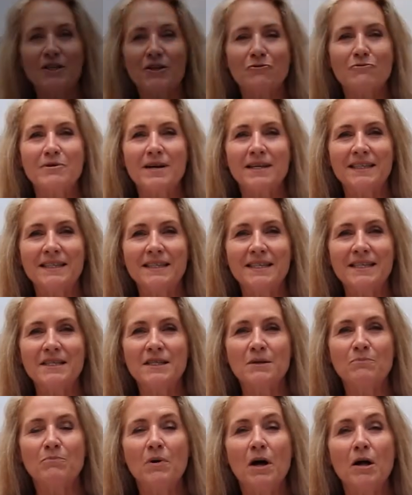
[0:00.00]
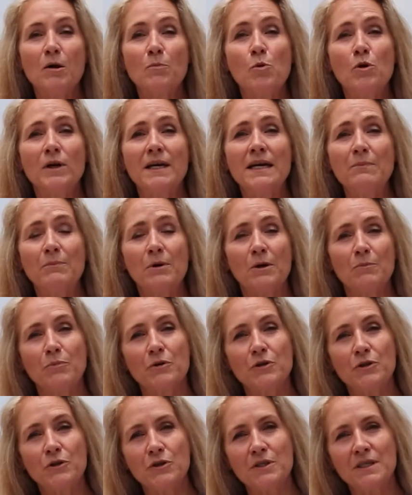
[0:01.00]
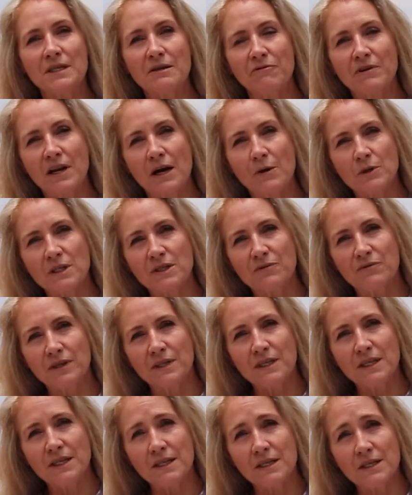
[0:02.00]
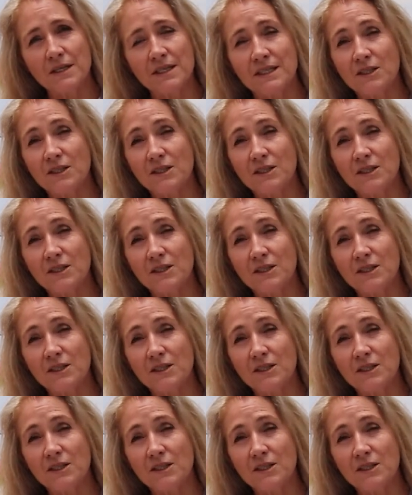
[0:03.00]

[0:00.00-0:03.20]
correctly, the bulb will keep on producing flowers for years.